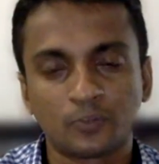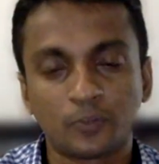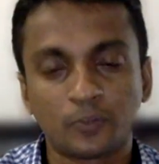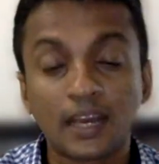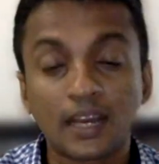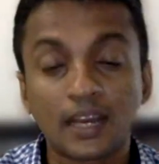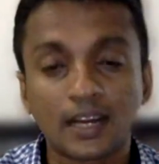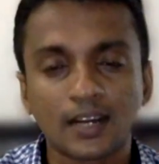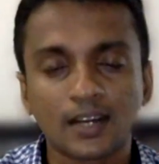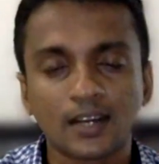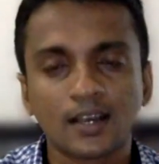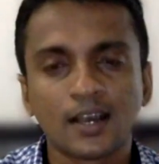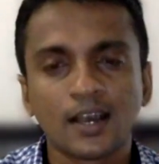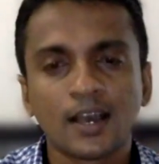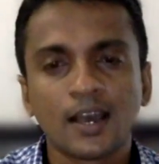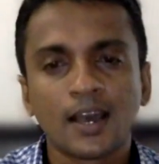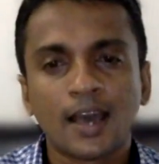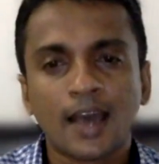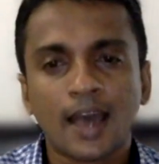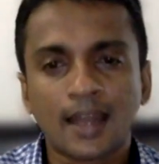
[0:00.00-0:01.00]
speaker,
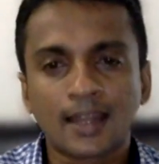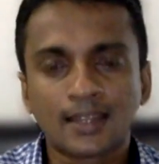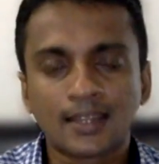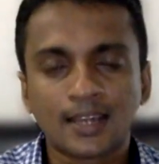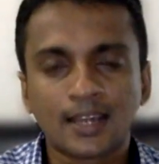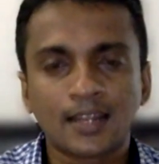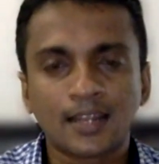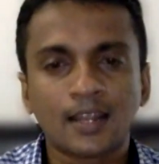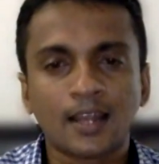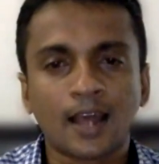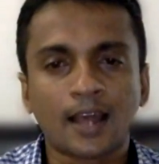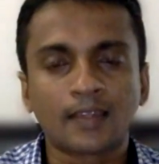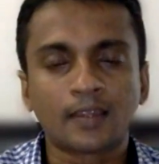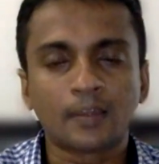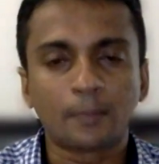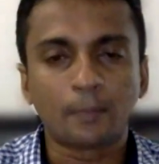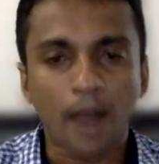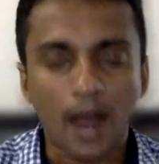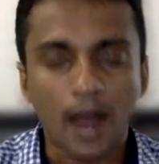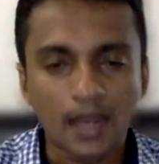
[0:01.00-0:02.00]
and then
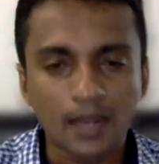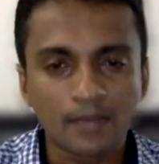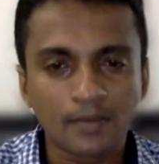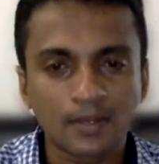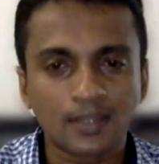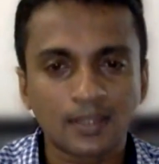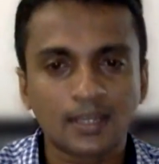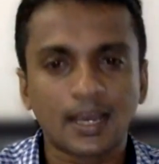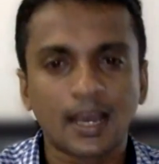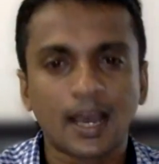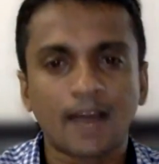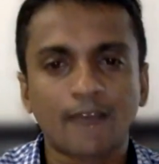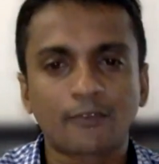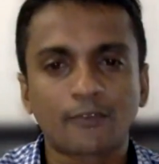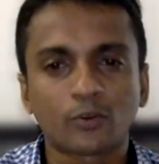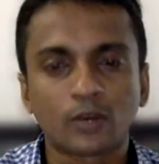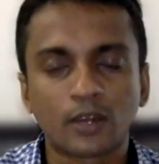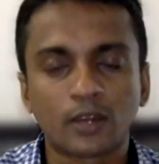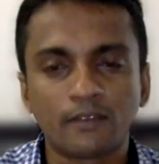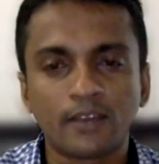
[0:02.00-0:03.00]
at the parliament they have
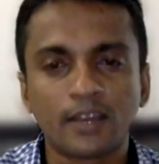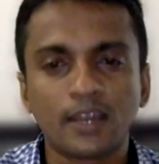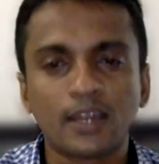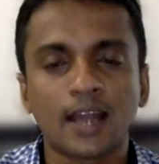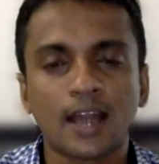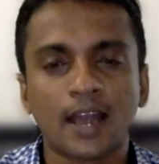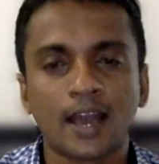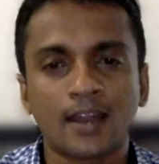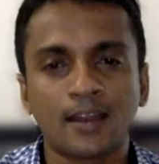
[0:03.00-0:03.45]
to convene